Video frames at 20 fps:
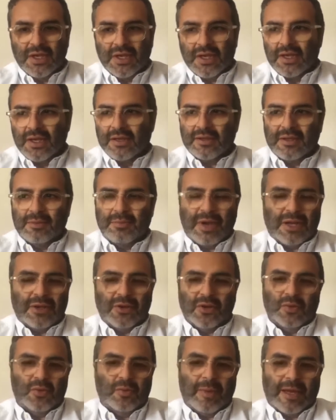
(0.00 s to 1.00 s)
depending
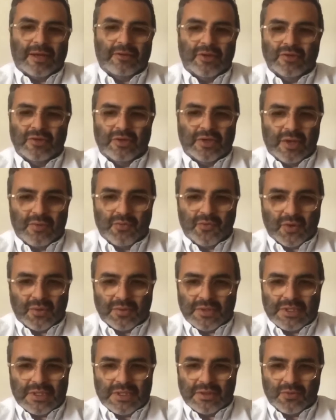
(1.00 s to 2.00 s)
on what background you came from.
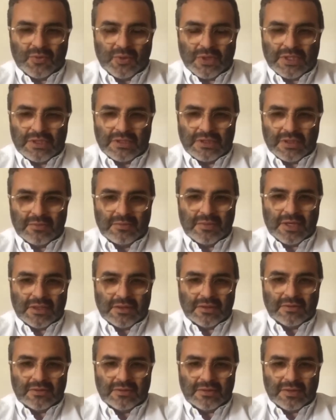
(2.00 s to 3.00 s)
It really didn't
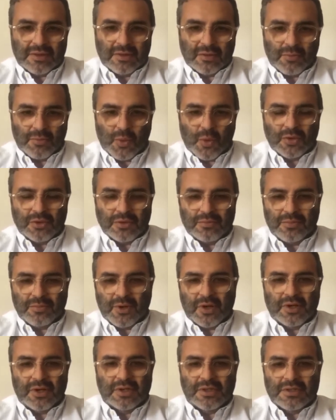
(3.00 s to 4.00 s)
matter. The important
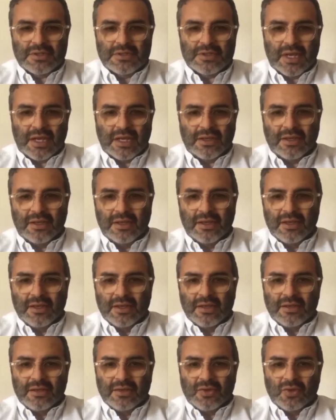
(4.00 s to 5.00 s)
part is that
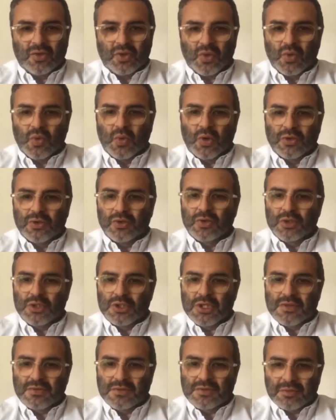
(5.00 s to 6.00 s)
you want to
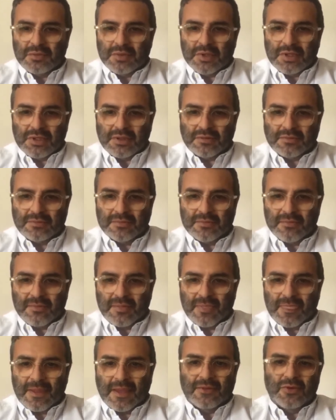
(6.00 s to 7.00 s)
achieve something
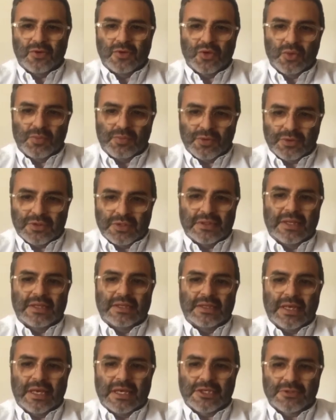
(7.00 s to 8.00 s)
and you put the
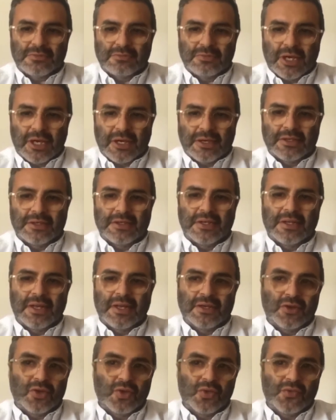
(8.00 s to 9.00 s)
dedication behind it, and
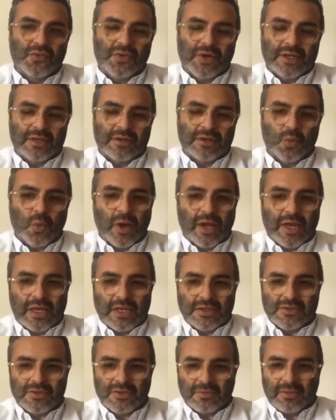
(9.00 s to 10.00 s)
then you find
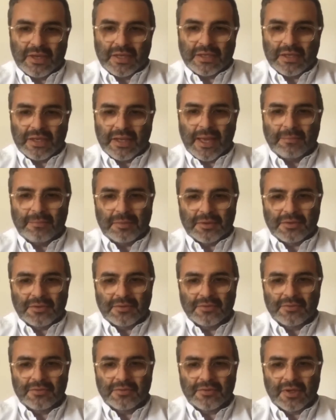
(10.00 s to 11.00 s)
ways to make that happen,
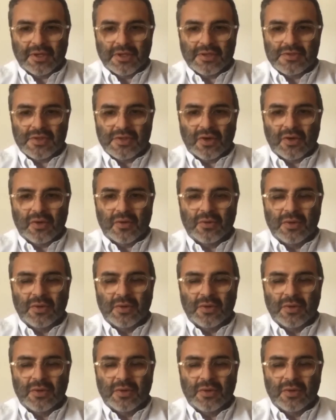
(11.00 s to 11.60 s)
right? So